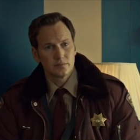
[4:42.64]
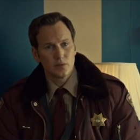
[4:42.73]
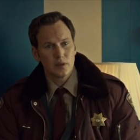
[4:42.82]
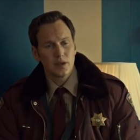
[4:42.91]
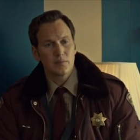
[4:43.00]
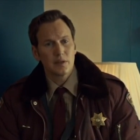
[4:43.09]

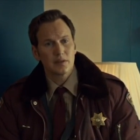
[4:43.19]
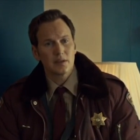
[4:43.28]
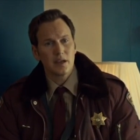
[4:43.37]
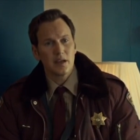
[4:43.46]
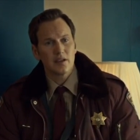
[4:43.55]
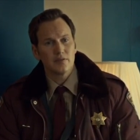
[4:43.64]
We're not meant to
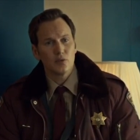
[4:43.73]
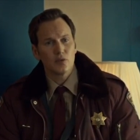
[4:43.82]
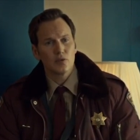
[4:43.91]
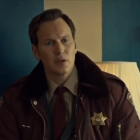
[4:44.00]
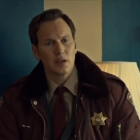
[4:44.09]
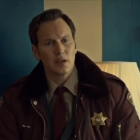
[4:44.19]
have more
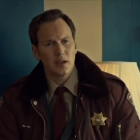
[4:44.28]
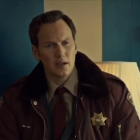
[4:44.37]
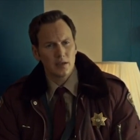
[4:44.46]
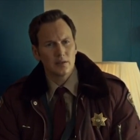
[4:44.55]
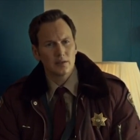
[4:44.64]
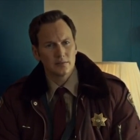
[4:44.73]
than we can
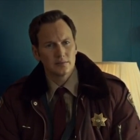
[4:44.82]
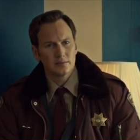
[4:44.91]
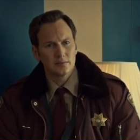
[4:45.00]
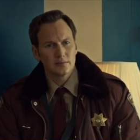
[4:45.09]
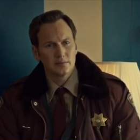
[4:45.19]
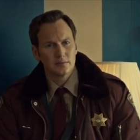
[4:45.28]
handle.
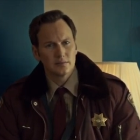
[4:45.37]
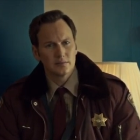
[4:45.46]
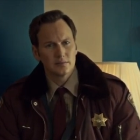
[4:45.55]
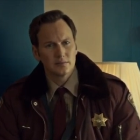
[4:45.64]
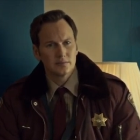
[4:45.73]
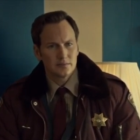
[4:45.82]

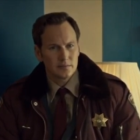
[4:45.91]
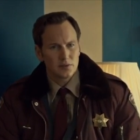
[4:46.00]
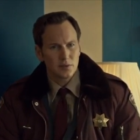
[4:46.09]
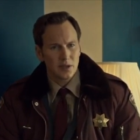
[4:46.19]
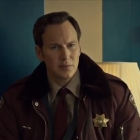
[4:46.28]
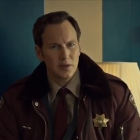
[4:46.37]
That's
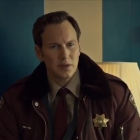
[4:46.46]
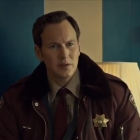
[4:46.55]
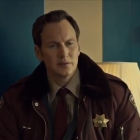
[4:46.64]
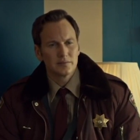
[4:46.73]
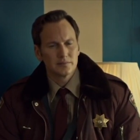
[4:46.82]
what I mean.